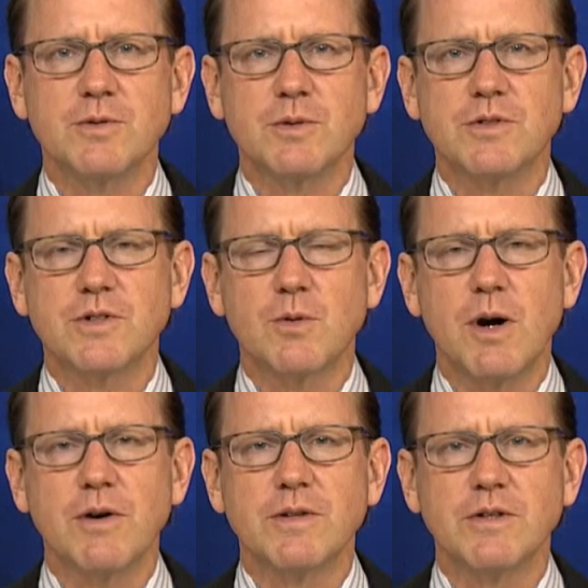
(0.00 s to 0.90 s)
which is
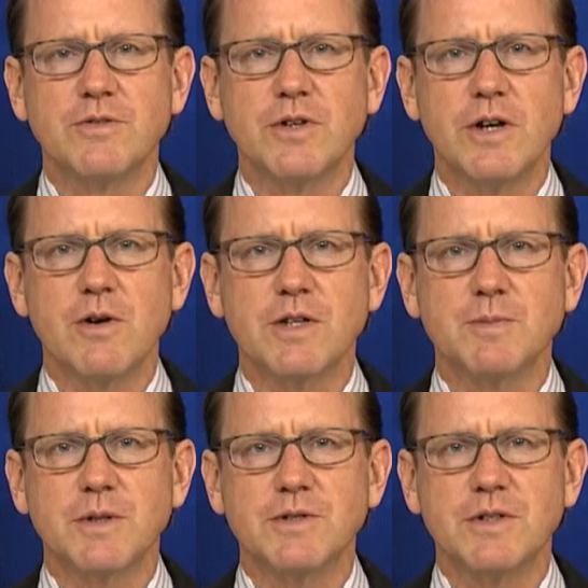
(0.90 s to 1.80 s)
acquiring the generics
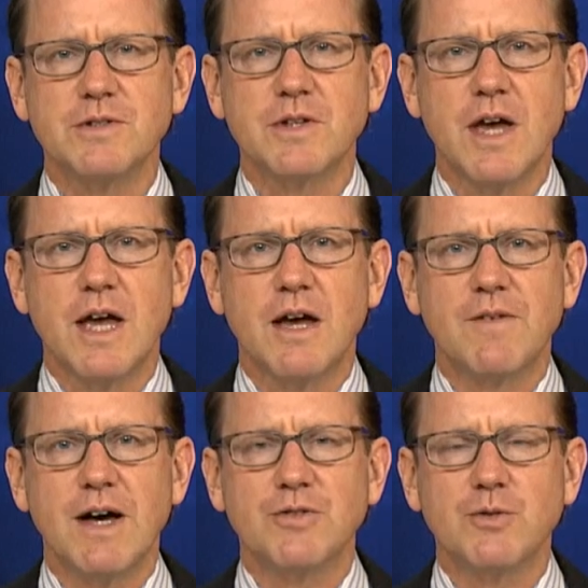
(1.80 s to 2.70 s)
business of
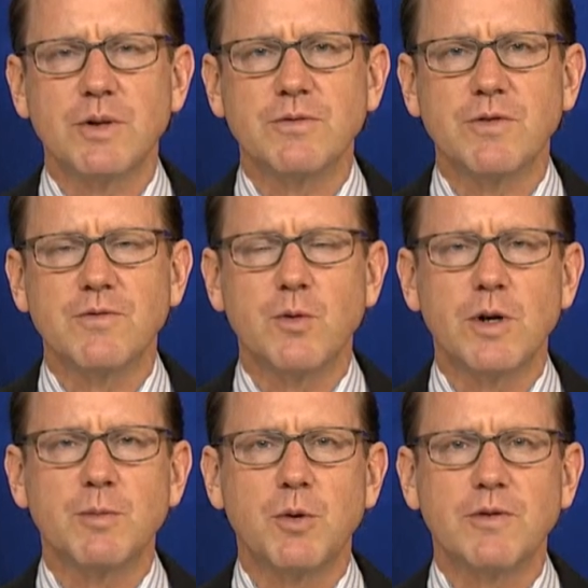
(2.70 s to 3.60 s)
Allergan for
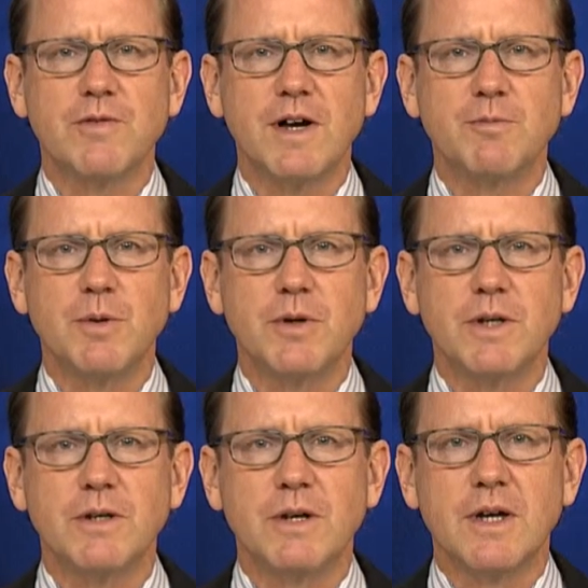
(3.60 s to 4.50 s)
40.5 billion,